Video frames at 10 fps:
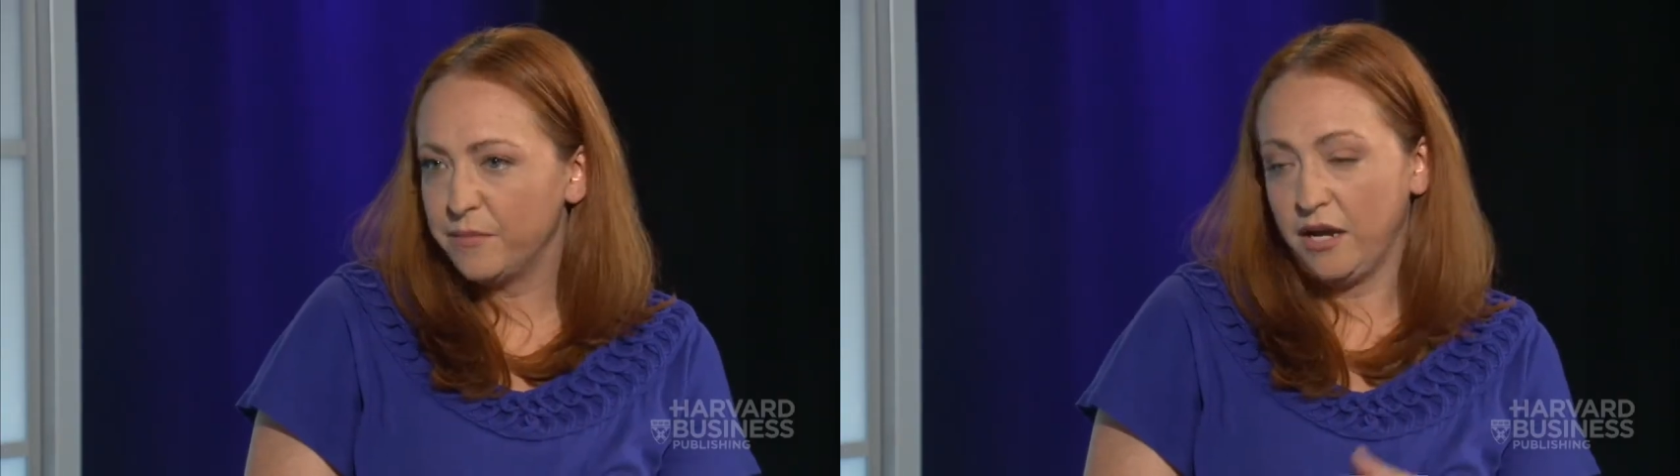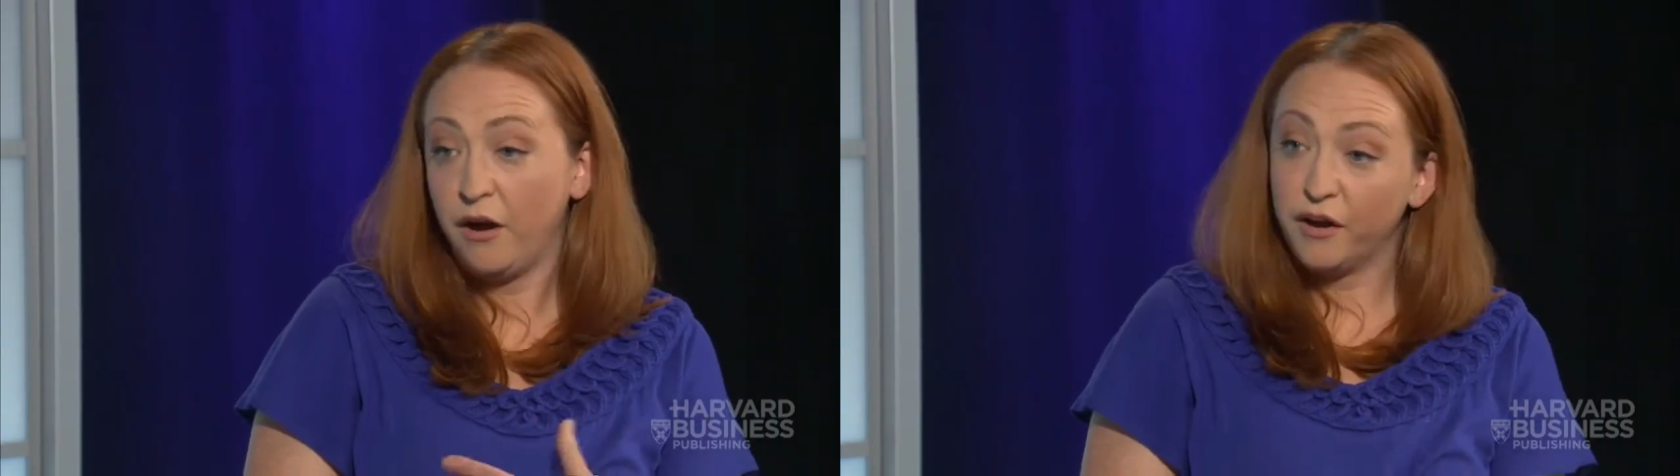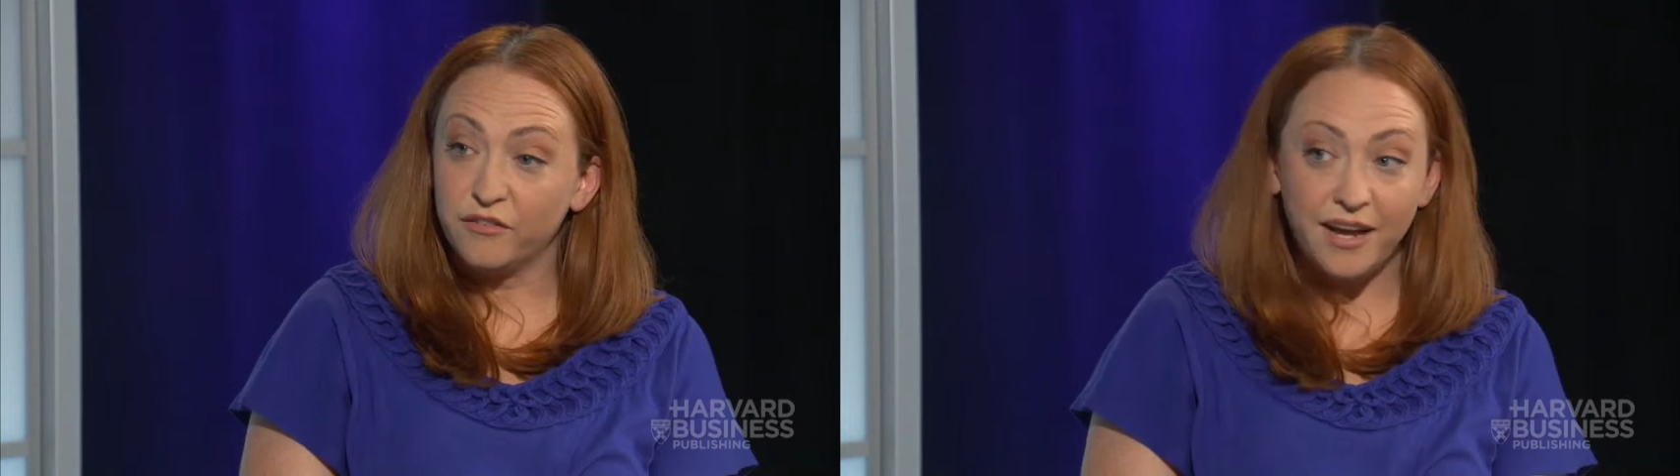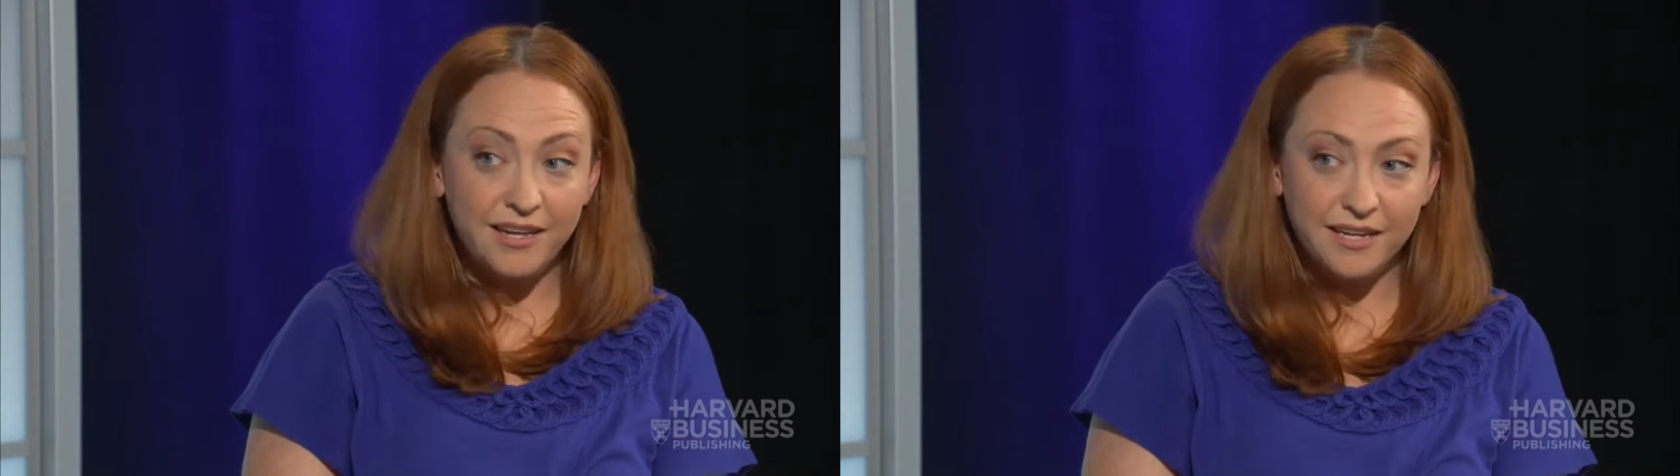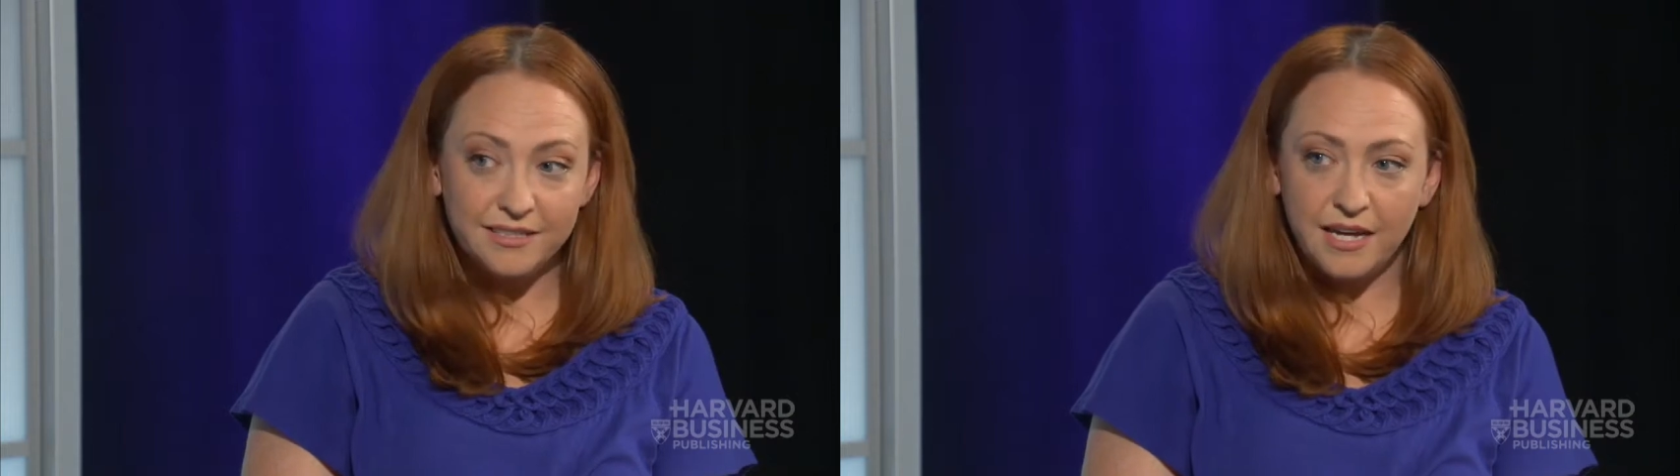my heart rate
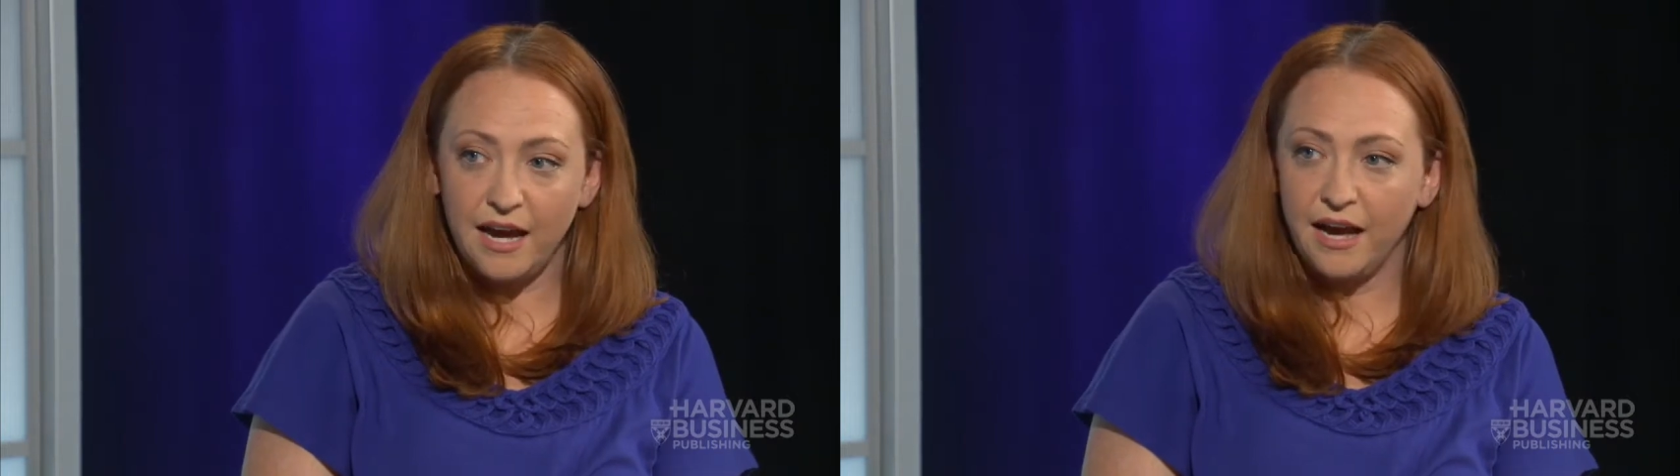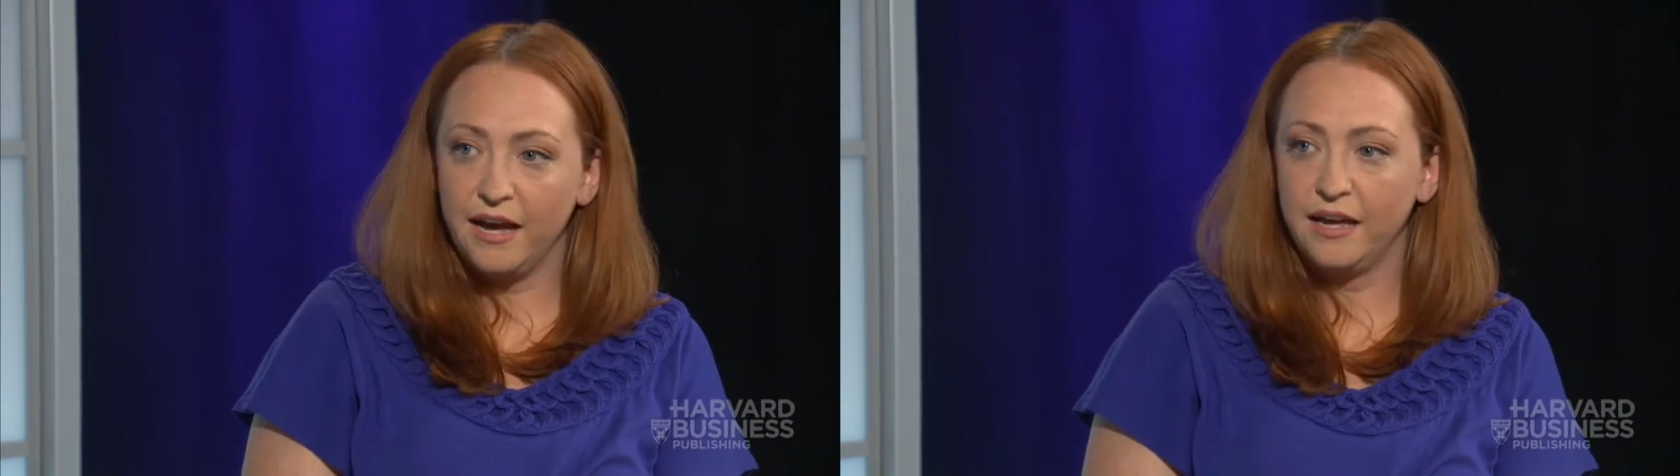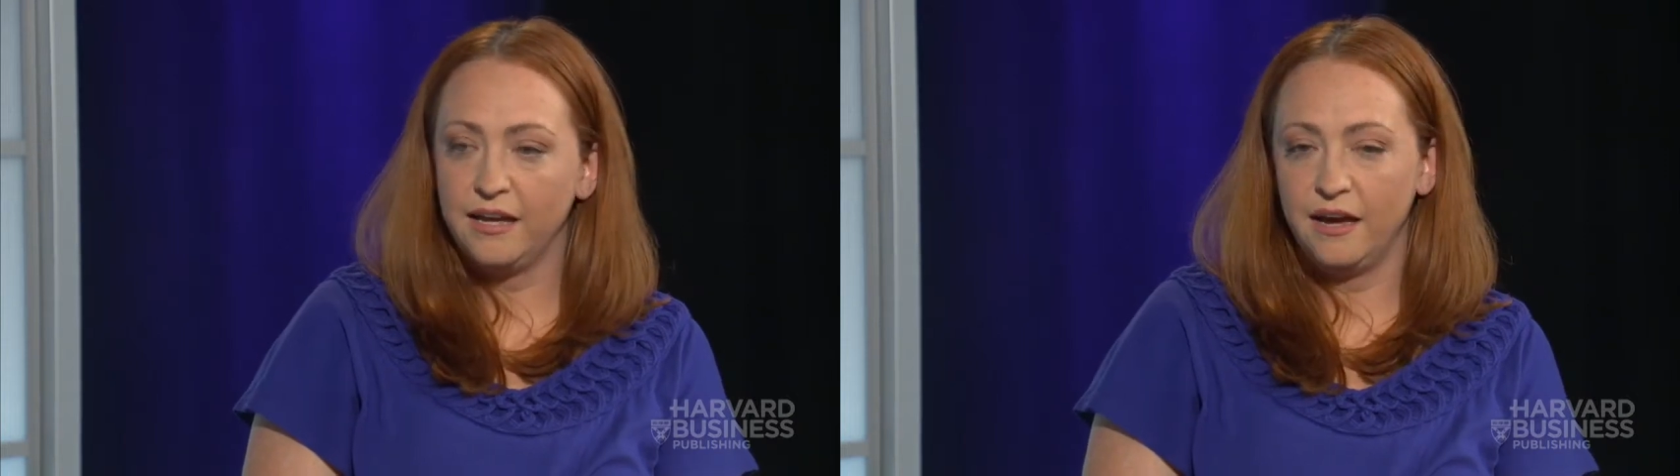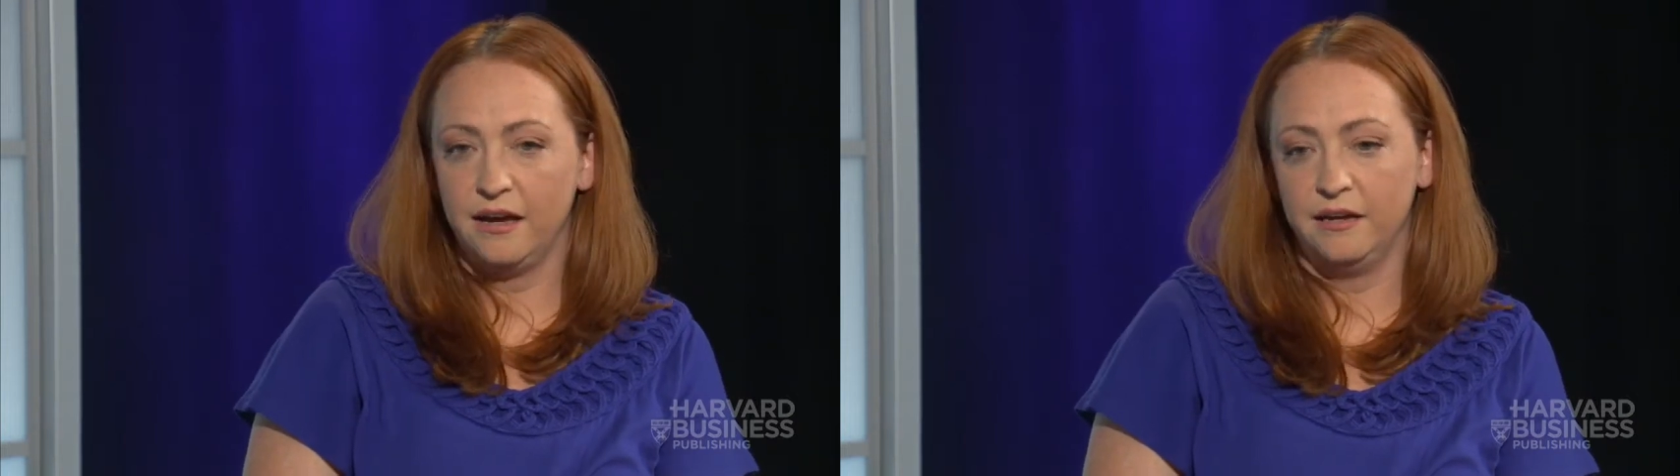gets high.